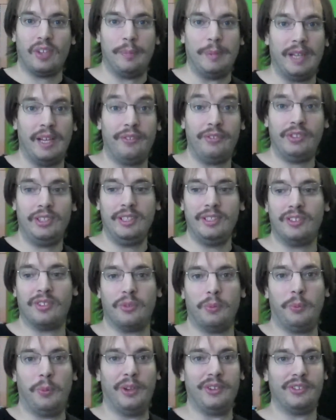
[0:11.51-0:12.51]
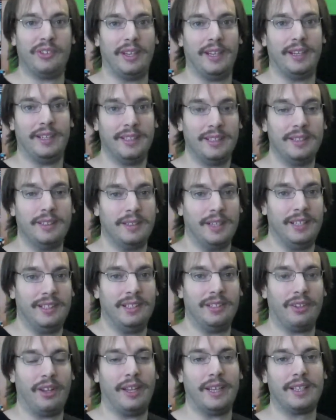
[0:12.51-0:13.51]
I mean, I've seen some ones I
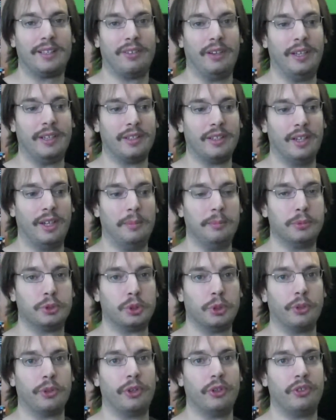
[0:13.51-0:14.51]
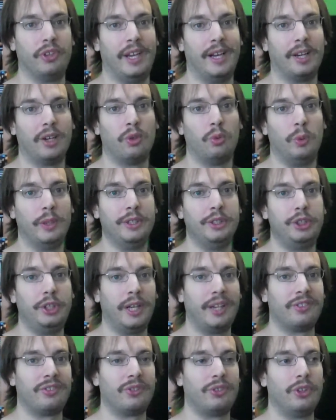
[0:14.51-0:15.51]
didn't like Truth or Dare,
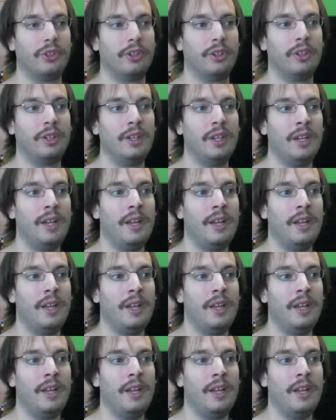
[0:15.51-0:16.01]
Winchester,